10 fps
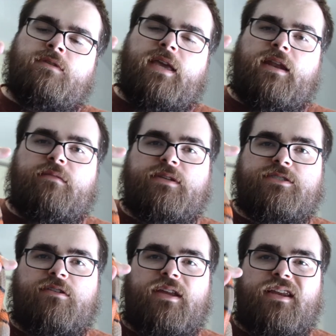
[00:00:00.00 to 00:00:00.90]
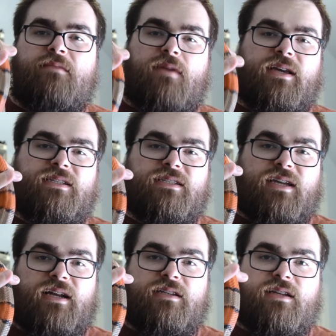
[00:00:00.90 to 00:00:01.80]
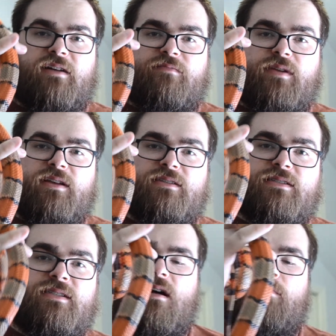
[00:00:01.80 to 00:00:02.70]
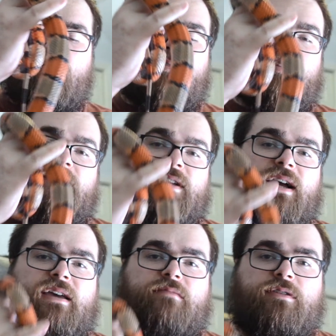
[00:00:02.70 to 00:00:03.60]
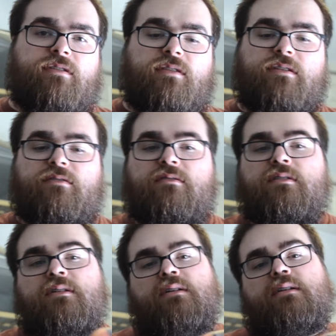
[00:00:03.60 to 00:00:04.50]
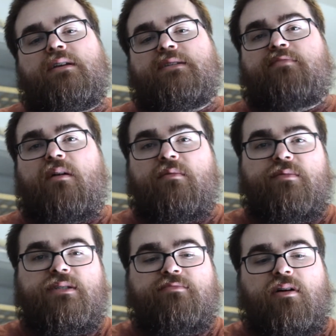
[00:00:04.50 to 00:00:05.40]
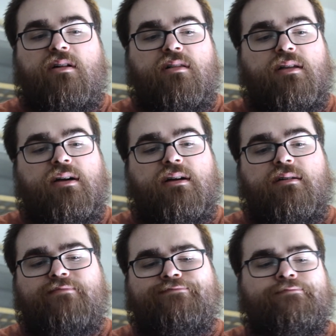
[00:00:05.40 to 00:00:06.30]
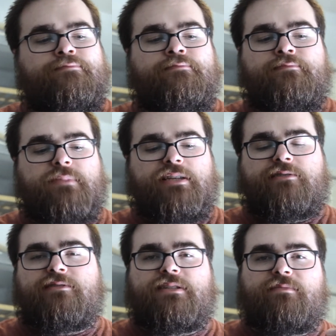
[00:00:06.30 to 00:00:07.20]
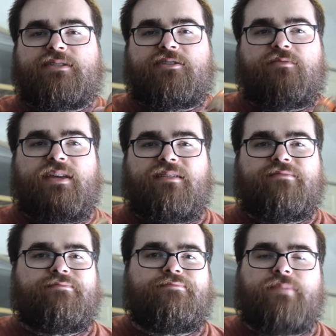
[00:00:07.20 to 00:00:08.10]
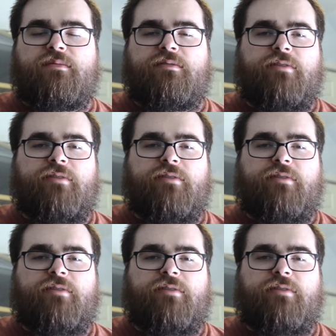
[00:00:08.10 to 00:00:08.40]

getting them to start eating mice is kind of tough because a bulk of their diet when they're little is probably small lizards. I'm assuming maybe